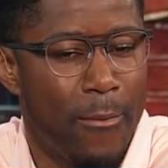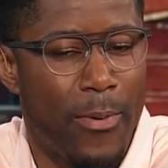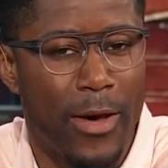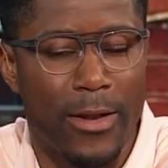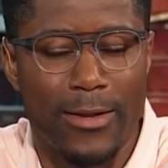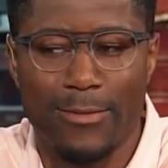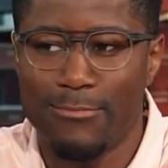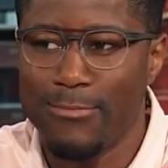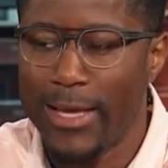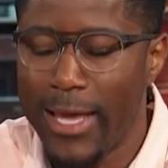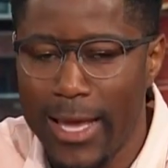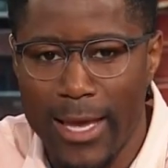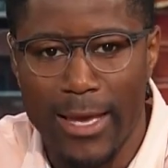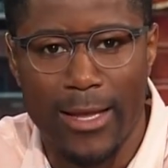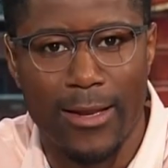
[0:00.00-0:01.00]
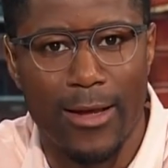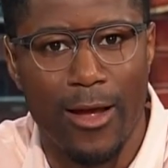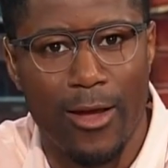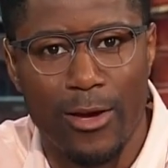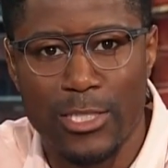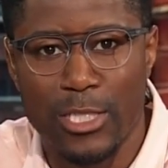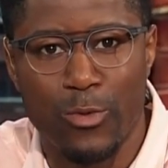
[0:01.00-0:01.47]
But, man,
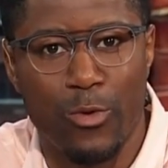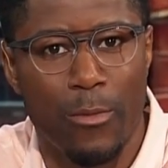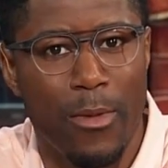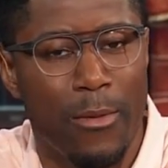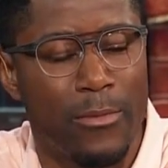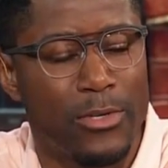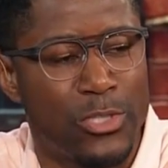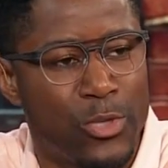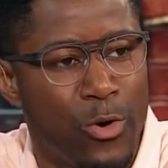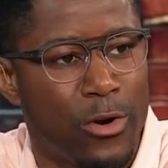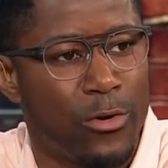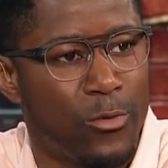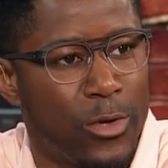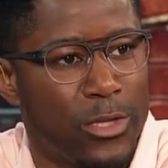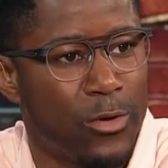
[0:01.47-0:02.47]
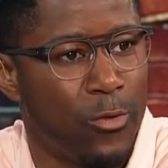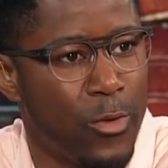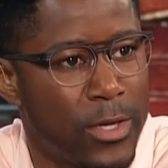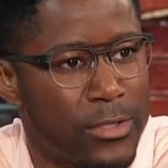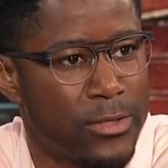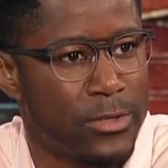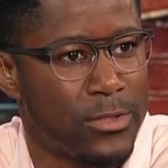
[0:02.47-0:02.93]
I also remember Jordan with the
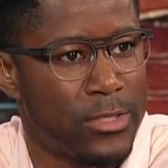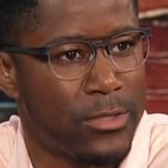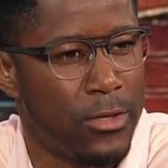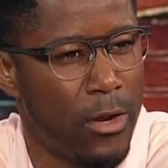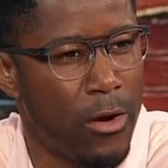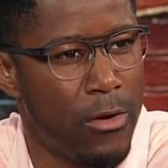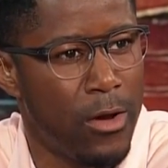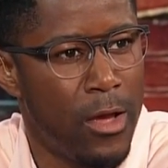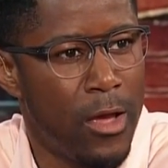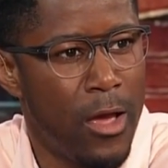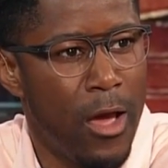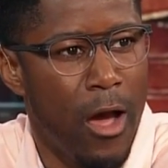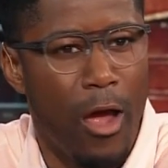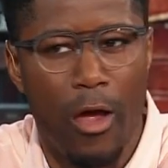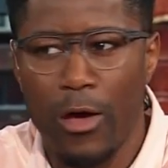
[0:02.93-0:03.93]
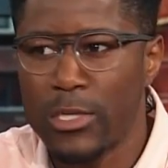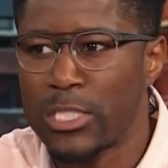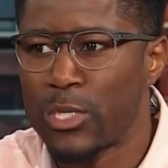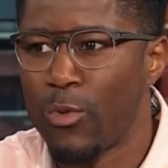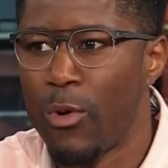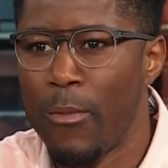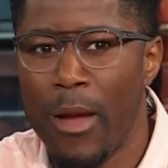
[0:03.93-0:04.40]
Wizards, I
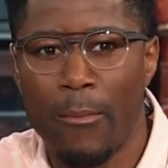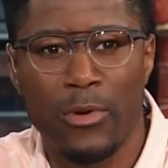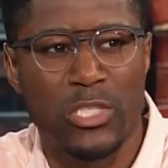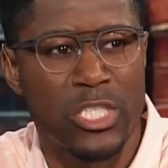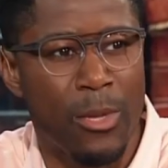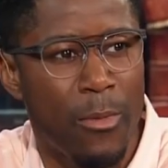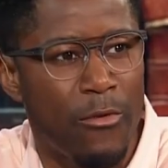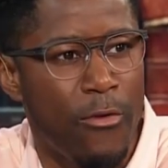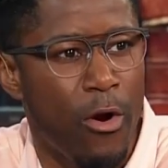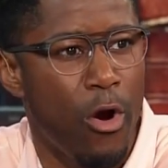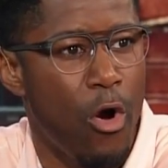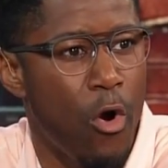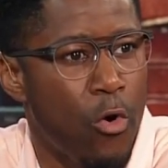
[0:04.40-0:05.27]
also remember some of our